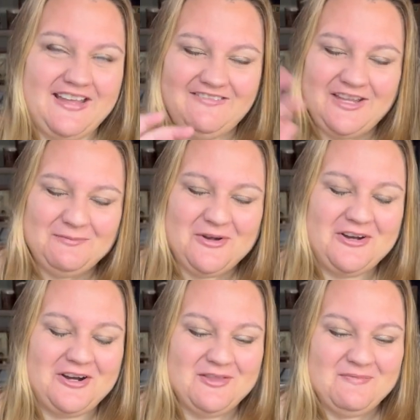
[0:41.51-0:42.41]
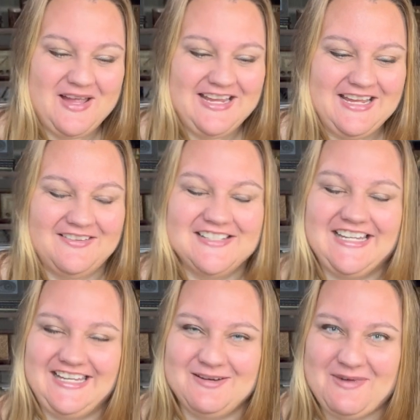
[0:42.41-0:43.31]
I Venmo'd her the money and I was
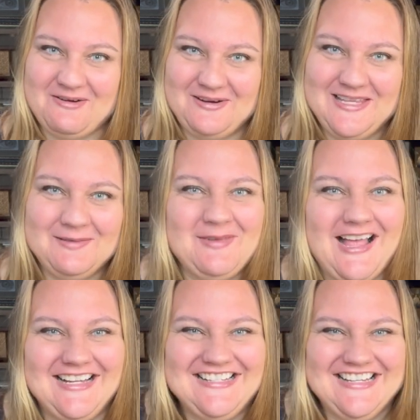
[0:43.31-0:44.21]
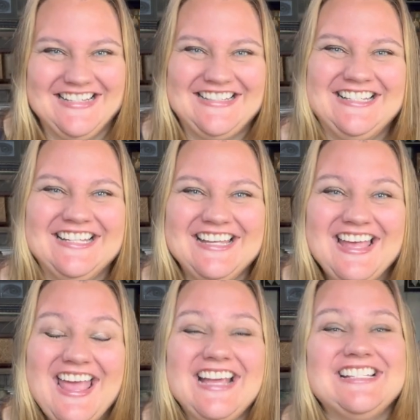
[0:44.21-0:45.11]
like, here, buy one of these boxes.
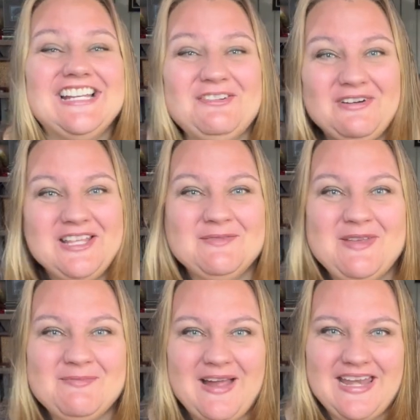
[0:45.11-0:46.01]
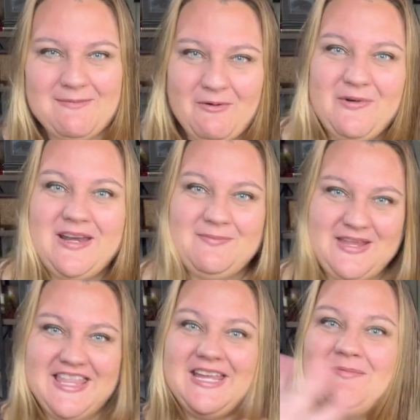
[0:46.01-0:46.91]
Because I didn't want it to be in my name. I wanted it to
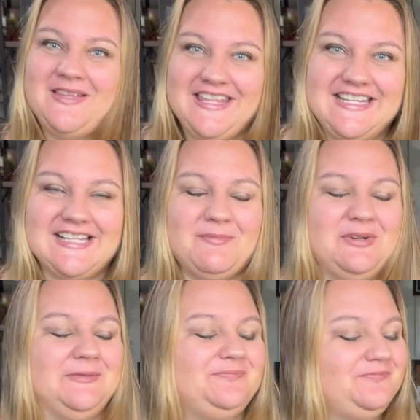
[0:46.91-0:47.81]
be like completely separate.